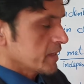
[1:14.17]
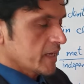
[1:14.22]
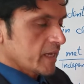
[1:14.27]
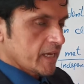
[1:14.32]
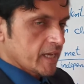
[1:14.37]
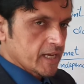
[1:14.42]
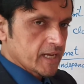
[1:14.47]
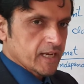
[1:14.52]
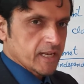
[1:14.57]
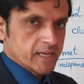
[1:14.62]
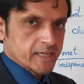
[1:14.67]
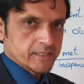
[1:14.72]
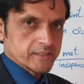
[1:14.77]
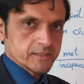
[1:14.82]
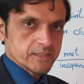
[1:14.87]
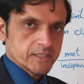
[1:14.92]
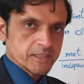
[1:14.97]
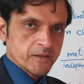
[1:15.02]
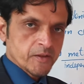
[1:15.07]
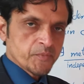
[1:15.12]

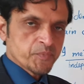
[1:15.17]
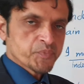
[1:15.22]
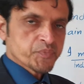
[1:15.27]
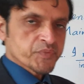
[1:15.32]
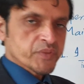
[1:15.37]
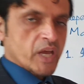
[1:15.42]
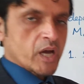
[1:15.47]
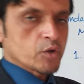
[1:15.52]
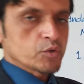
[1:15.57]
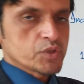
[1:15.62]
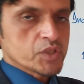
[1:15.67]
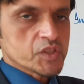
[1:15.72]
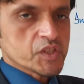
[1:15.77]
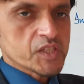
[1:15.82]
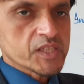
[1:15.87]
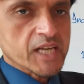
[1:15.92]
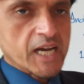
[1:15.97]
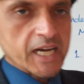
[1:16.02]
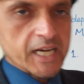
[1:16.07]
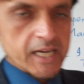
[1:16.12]
England. Now this
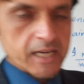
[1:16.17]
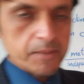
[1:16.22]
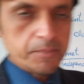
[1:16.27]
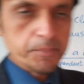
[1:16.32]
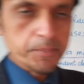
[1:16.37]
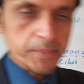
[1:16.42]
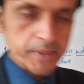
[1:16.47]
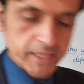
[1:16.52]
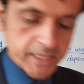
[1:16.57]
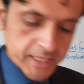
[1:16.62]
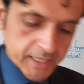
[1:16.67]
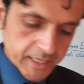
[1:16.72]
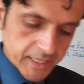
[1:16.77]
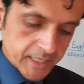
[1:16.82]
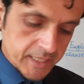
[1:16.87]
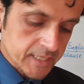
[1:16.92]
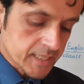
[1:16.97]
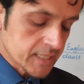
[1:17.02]
is a complete